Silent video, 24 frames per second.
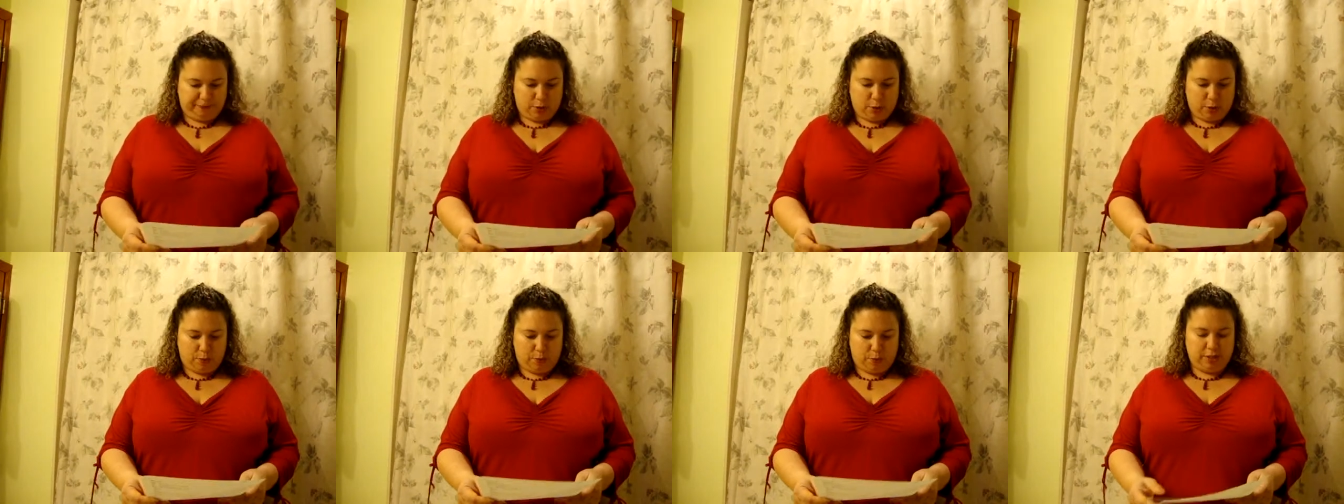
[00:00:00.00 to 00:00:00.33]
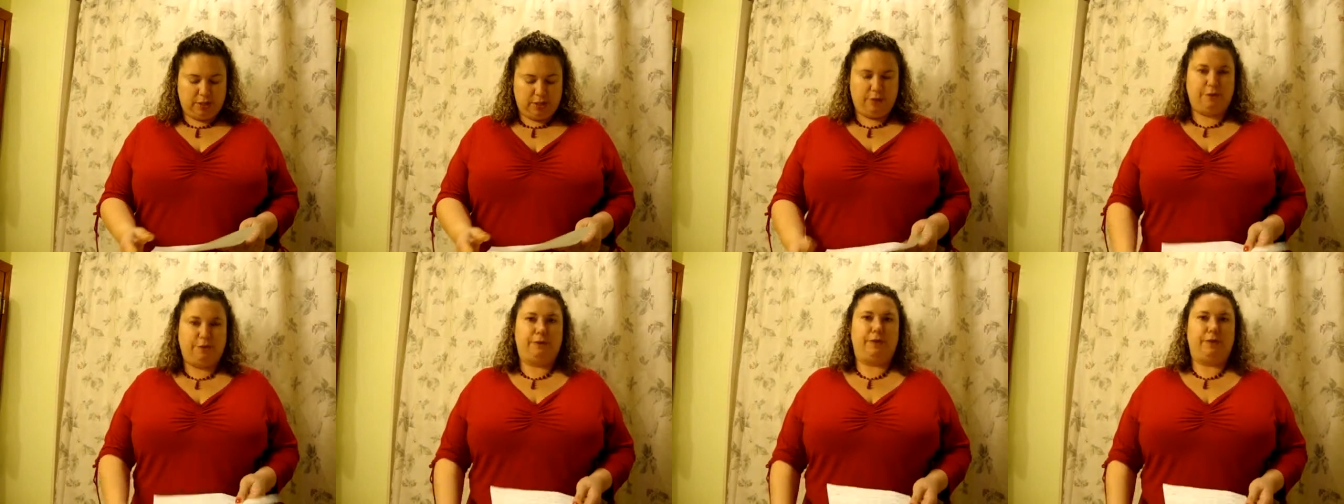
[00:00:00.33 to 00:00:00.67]

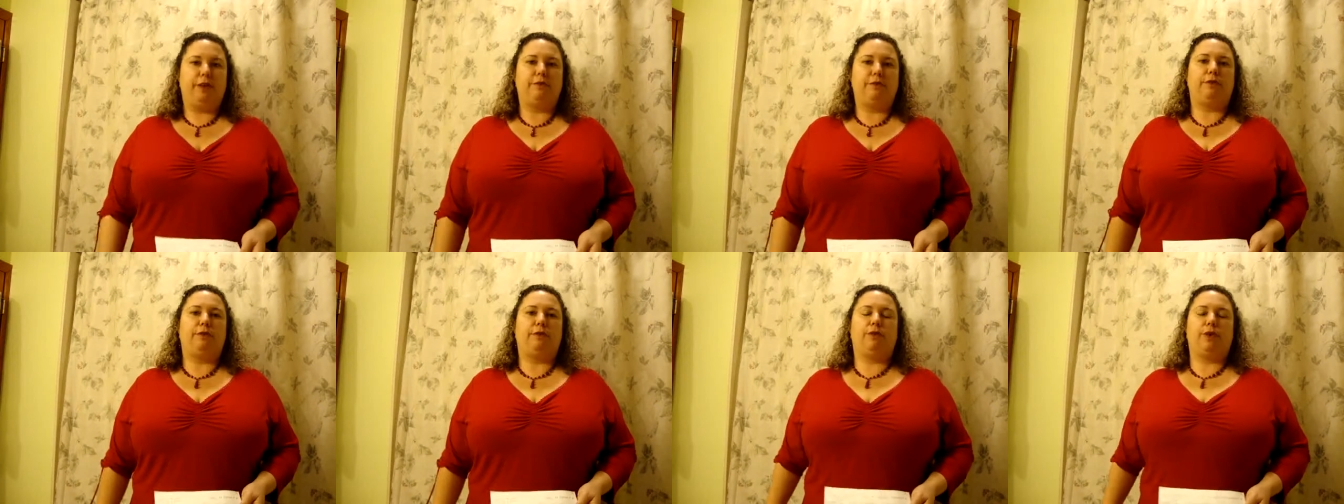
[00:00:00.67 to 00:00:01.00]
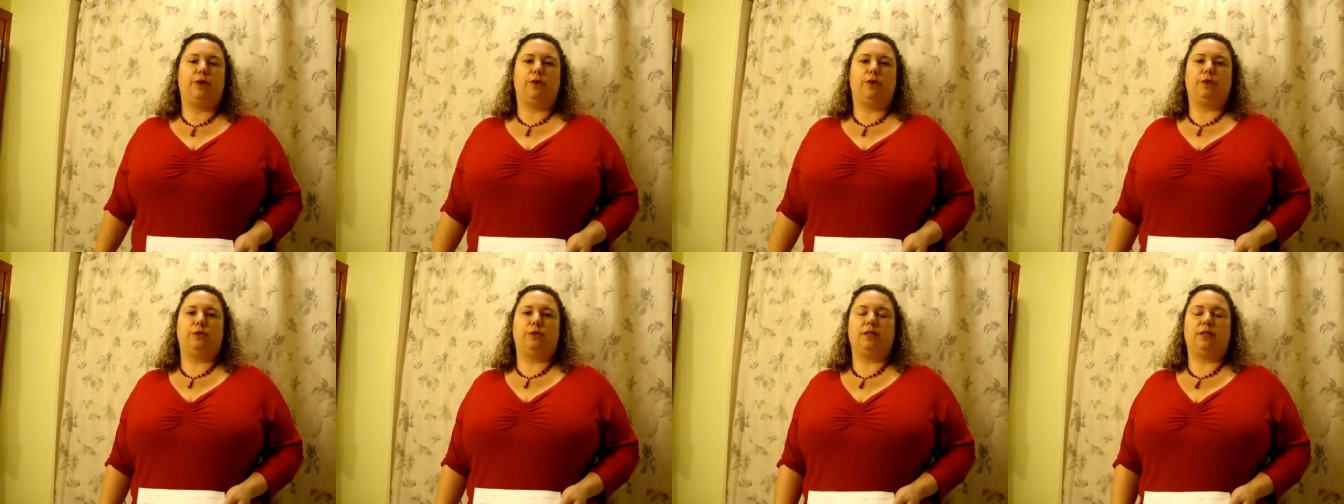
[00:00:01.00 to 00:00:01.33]
What's your favorite
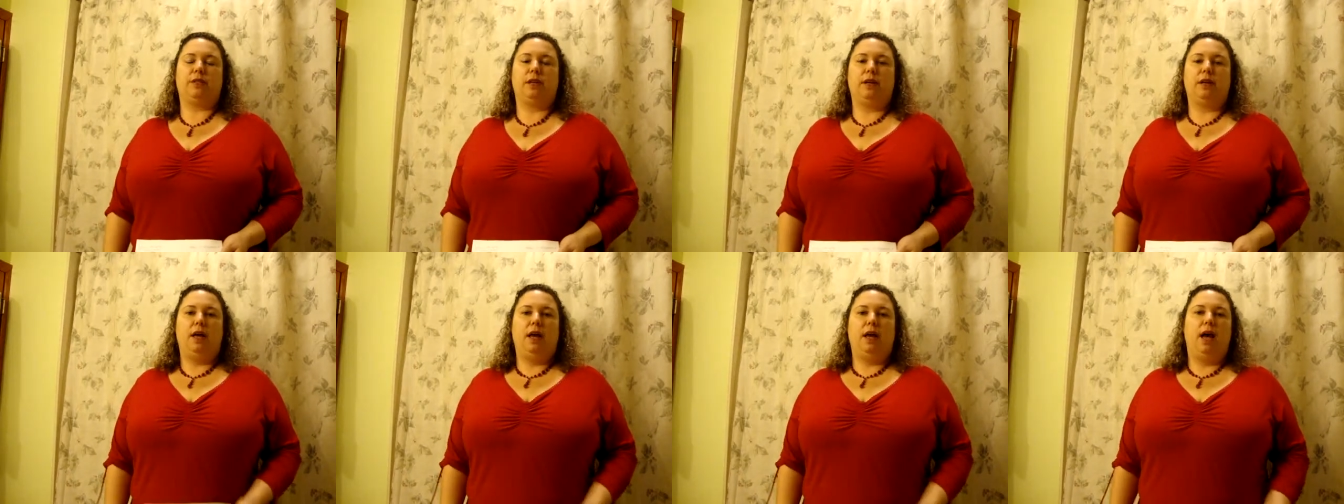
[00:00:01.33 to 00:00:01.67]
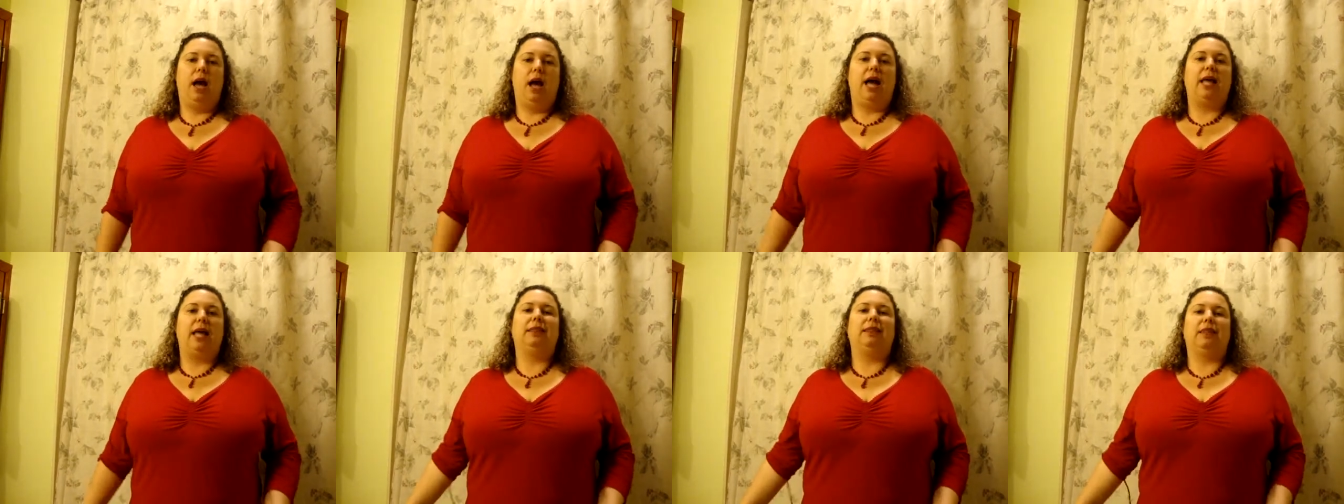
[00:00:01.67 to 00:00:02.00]
rose?
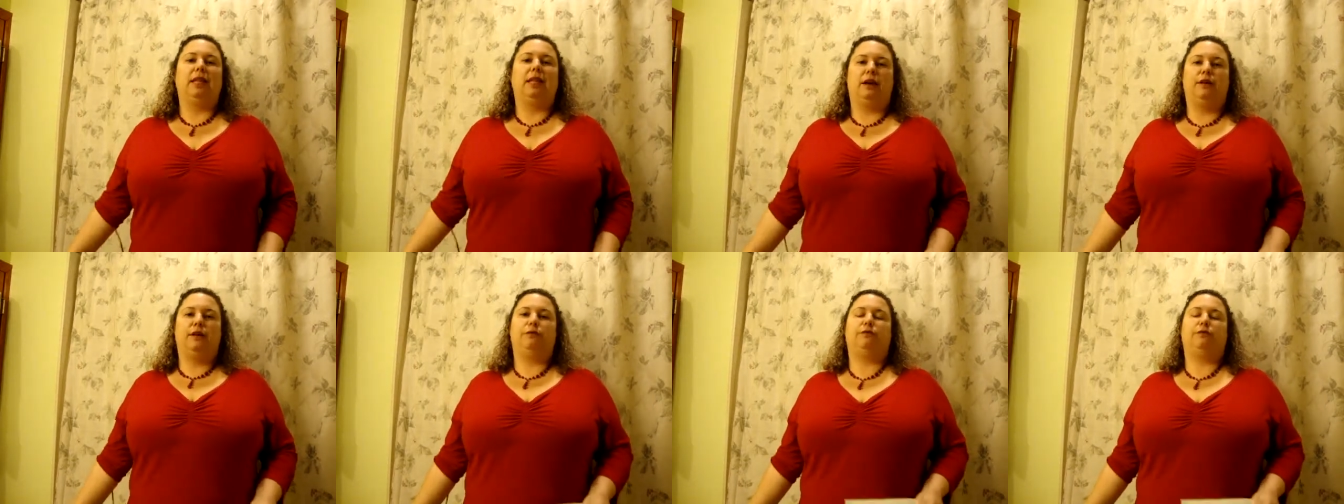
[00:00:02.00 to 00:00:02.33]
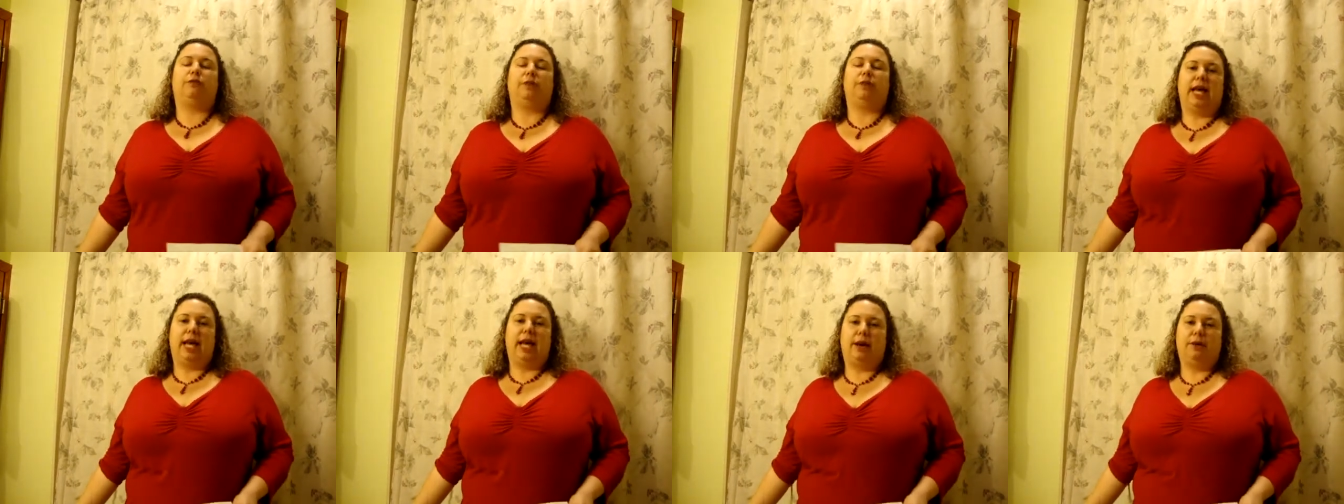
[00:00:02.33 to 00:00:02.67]
I love
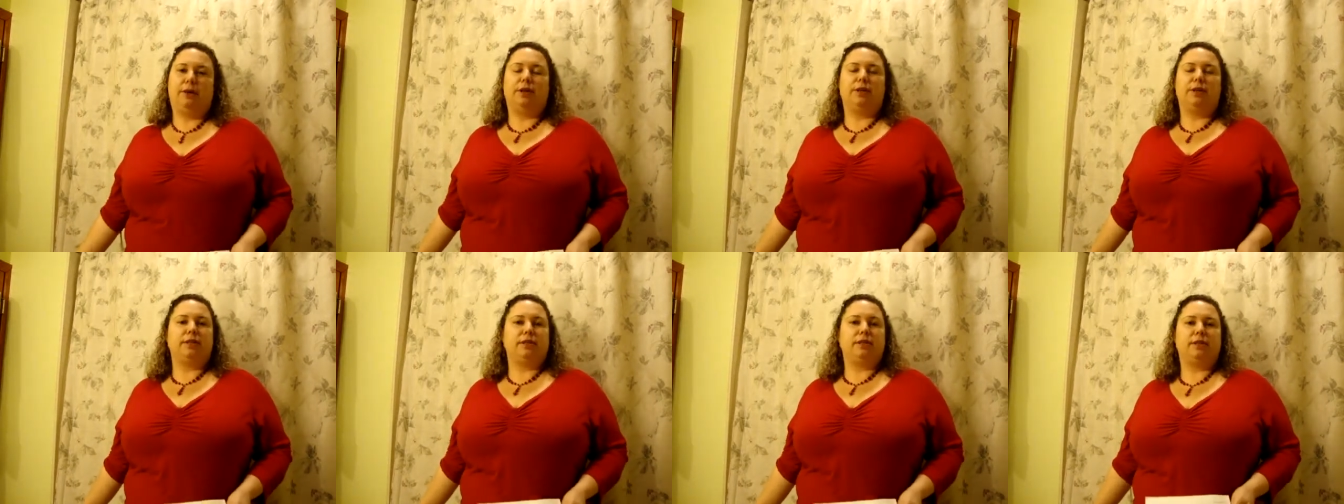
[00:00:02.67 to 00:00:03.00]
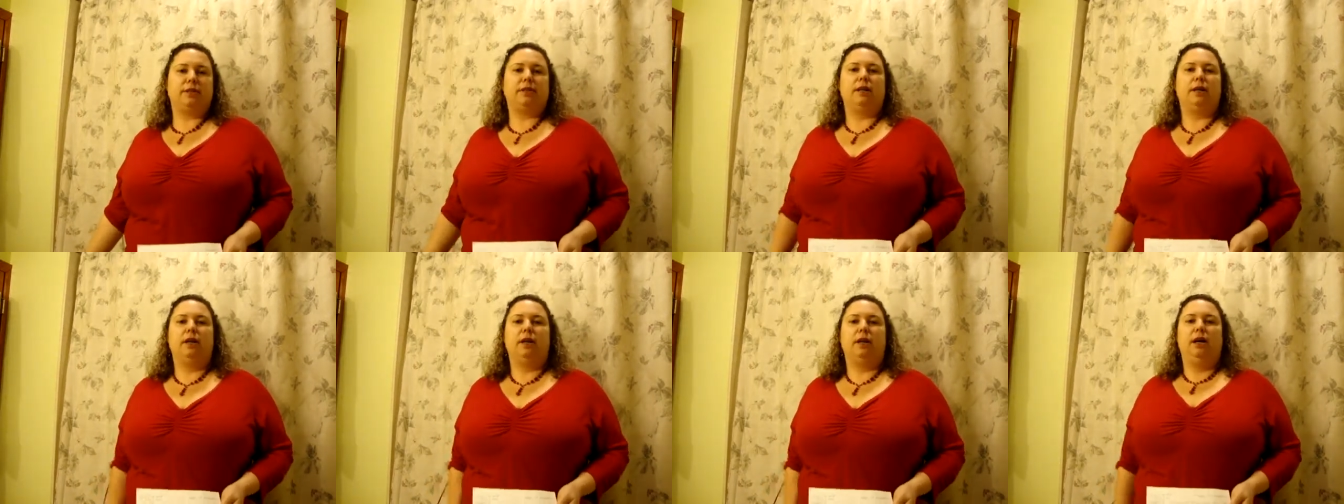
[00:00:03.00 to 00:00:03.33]

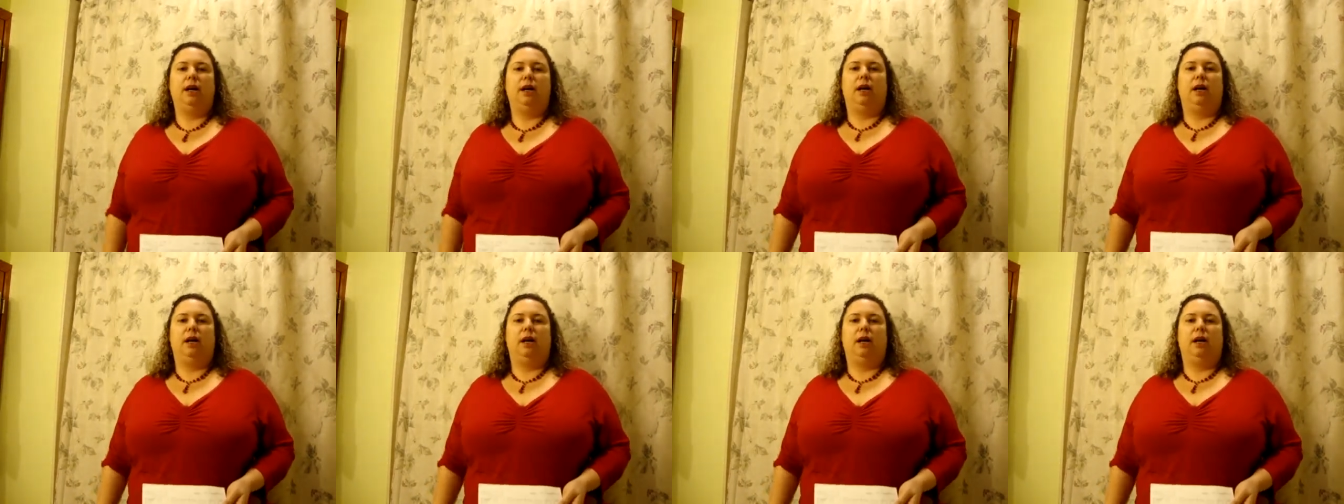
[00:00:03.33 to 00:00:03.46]
flowers.